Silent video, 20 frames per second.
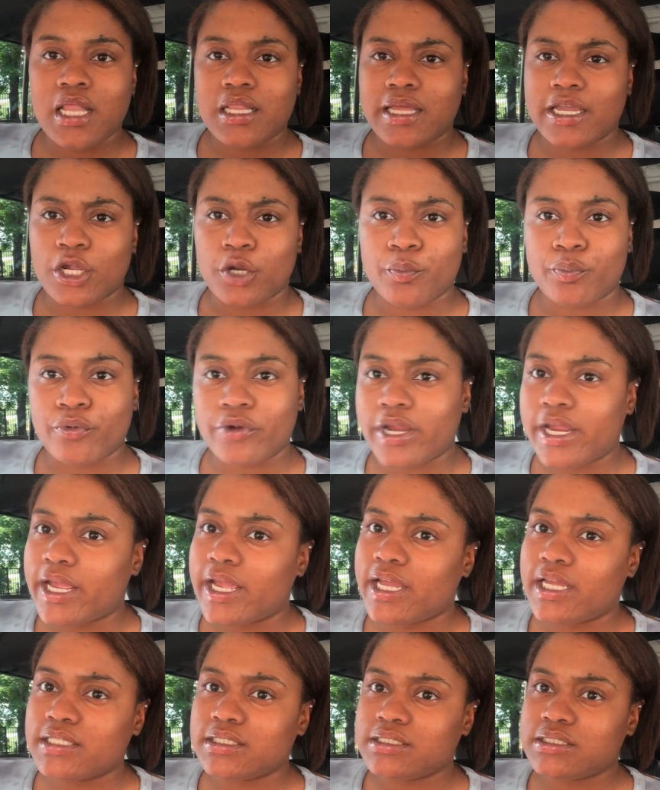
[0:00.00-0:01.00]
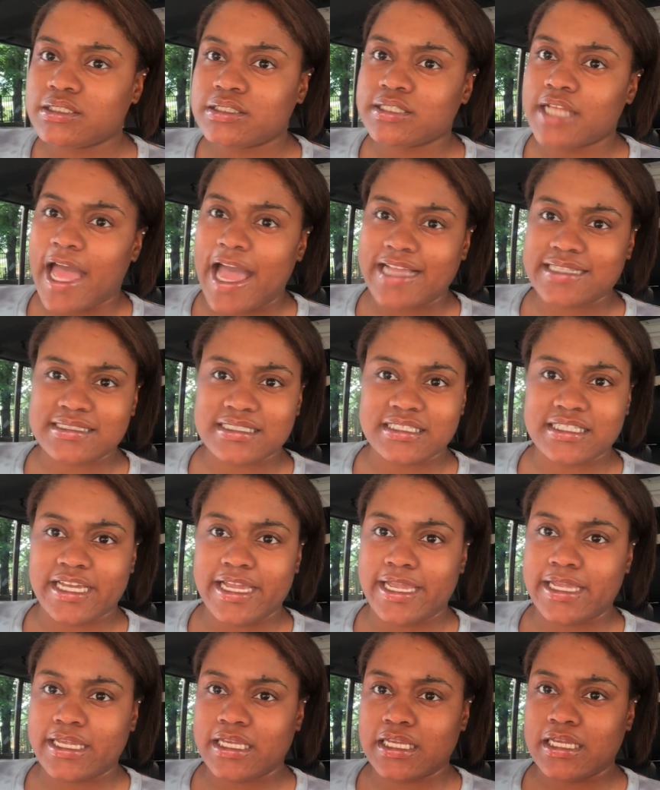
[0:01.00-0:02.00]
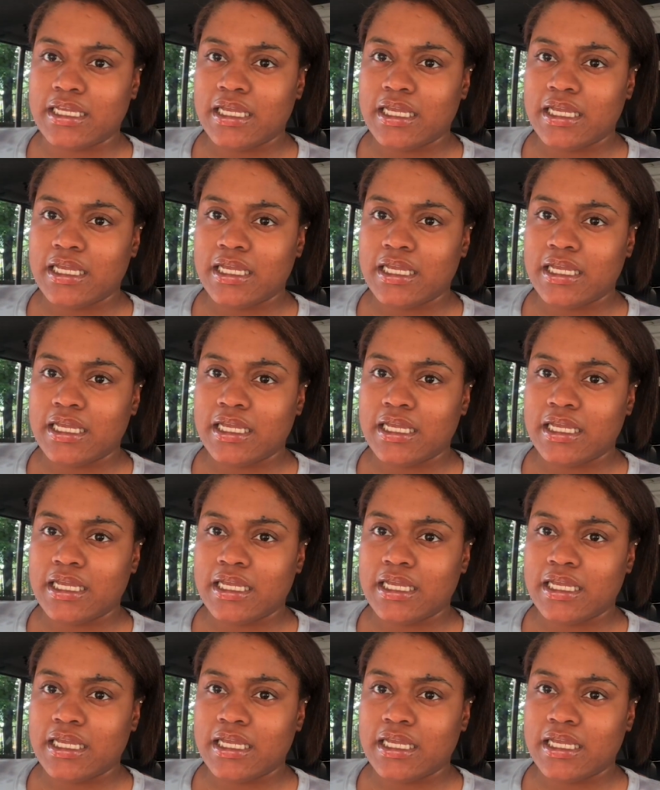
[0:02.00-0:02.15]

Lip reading: like a branch, acting like